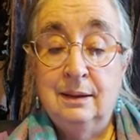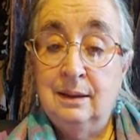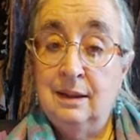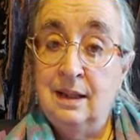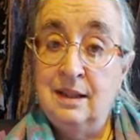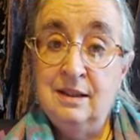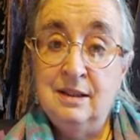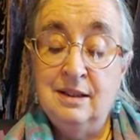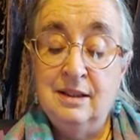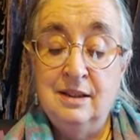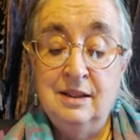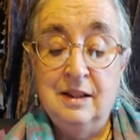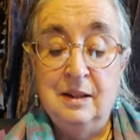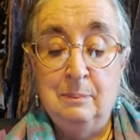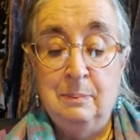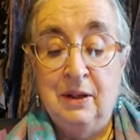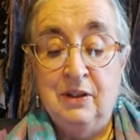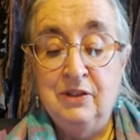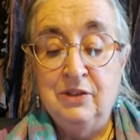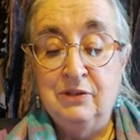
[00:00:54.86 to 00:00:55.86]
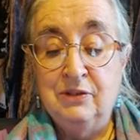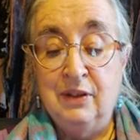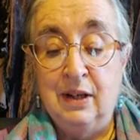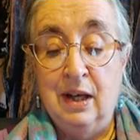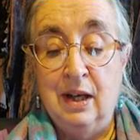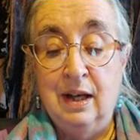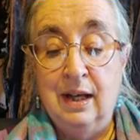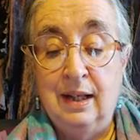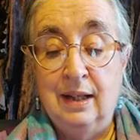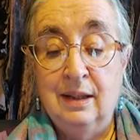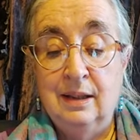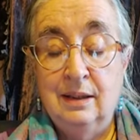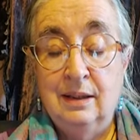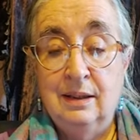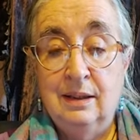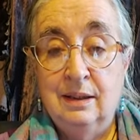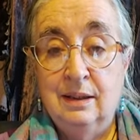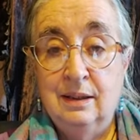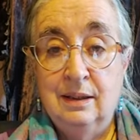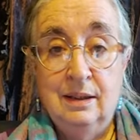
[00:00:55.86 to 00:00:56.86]
listen to the butterfly
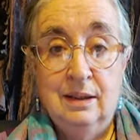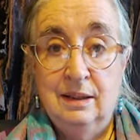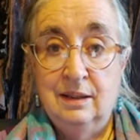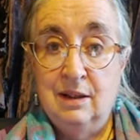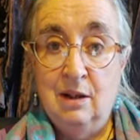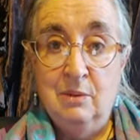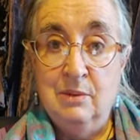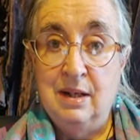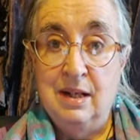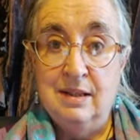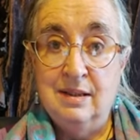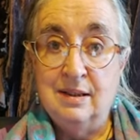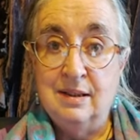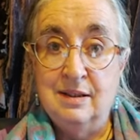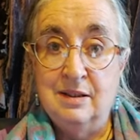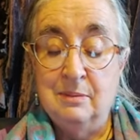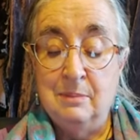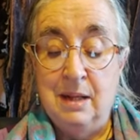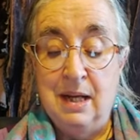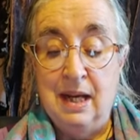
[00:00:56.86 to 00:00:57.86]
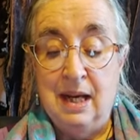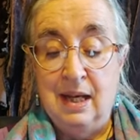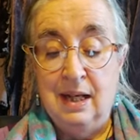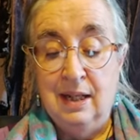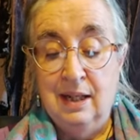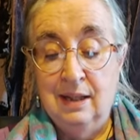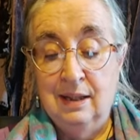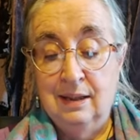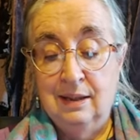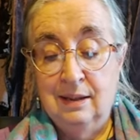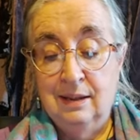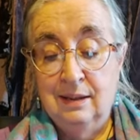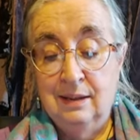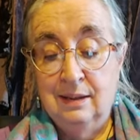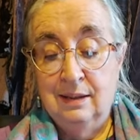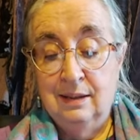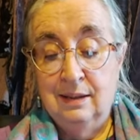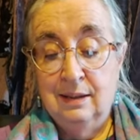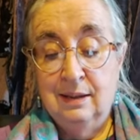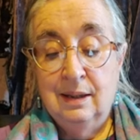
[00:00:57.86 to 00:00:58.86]
don't listen to me
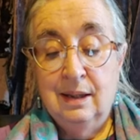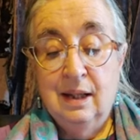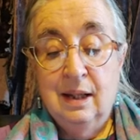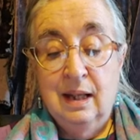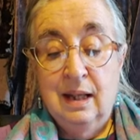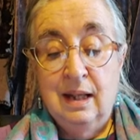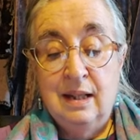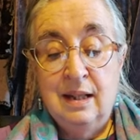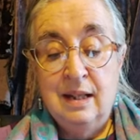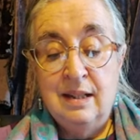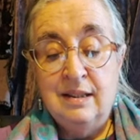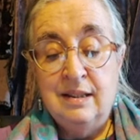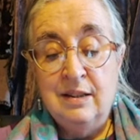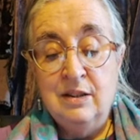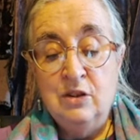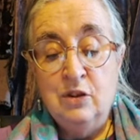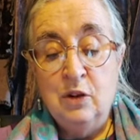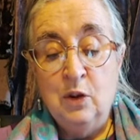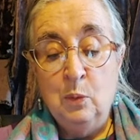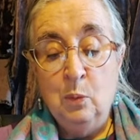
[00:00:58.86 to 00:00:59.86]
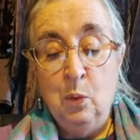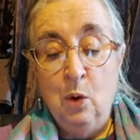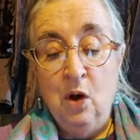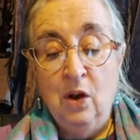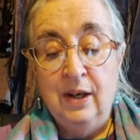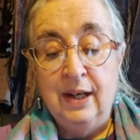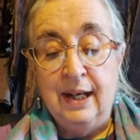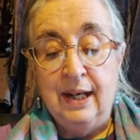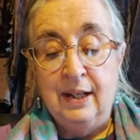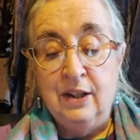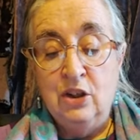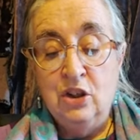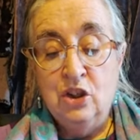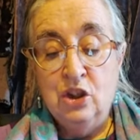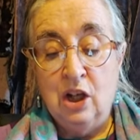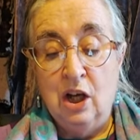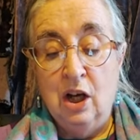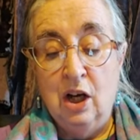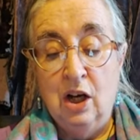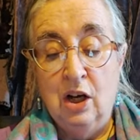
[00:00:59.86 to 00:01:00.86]
Listen to the one in
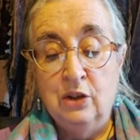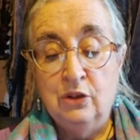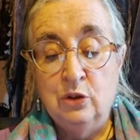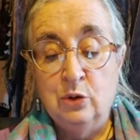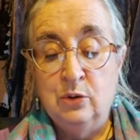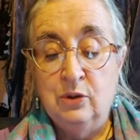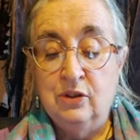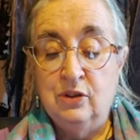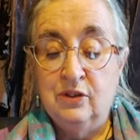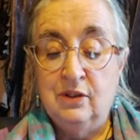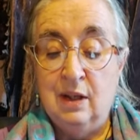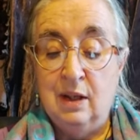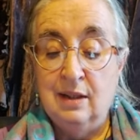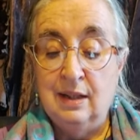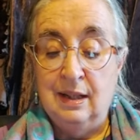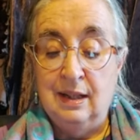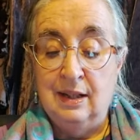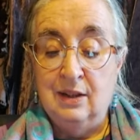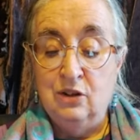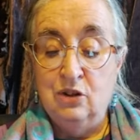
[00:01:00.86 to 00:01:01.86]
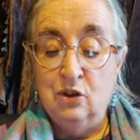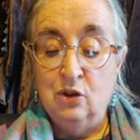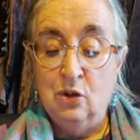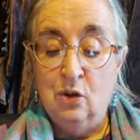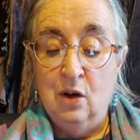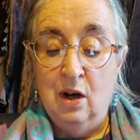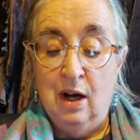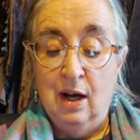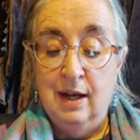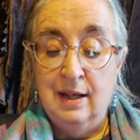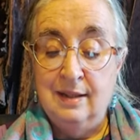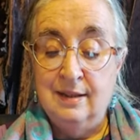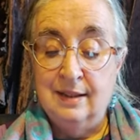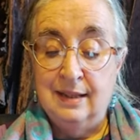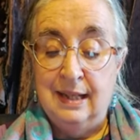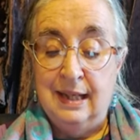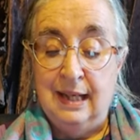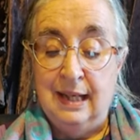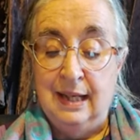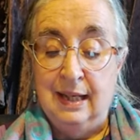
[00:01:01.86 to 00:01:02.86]
charge who studies your
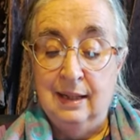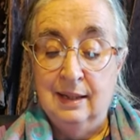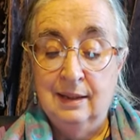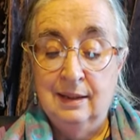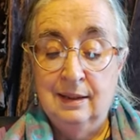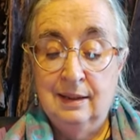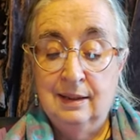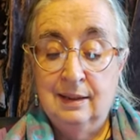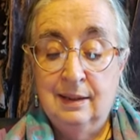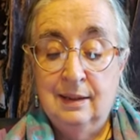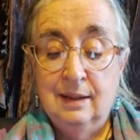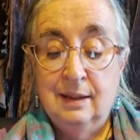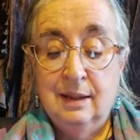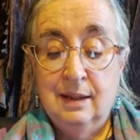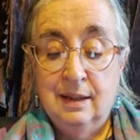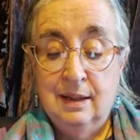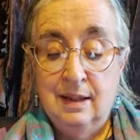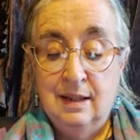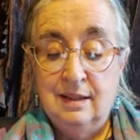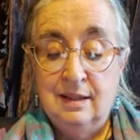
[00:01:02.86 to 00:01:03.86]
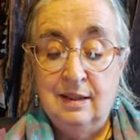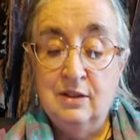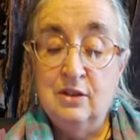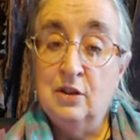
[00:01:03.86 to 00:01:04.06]
ID. Listen